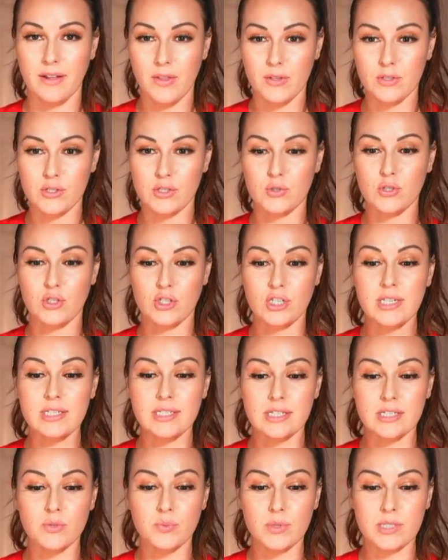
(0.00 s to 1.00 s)
So
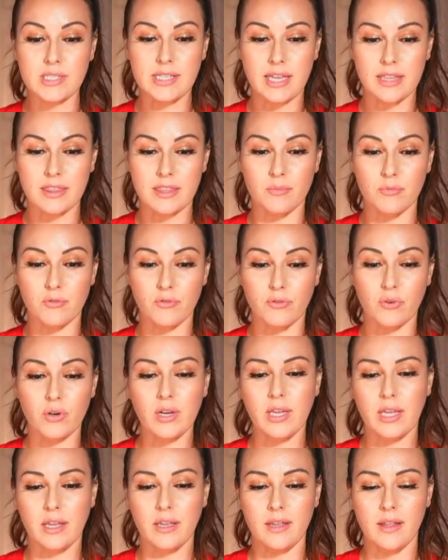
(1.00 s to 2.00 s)
Jesus will set them
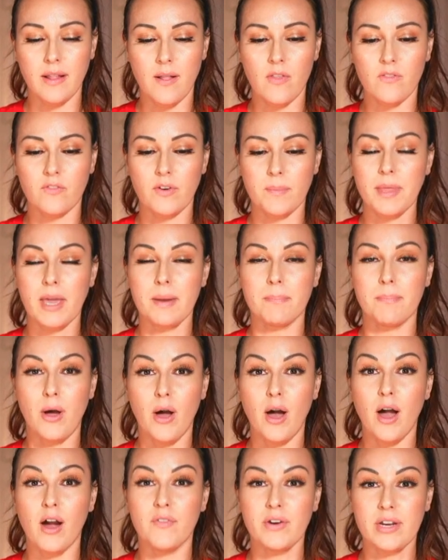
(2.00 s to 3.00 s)
free from that
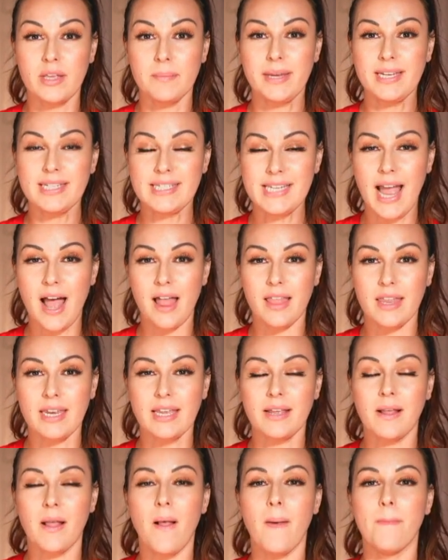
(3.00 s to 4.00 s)
poverty mentality,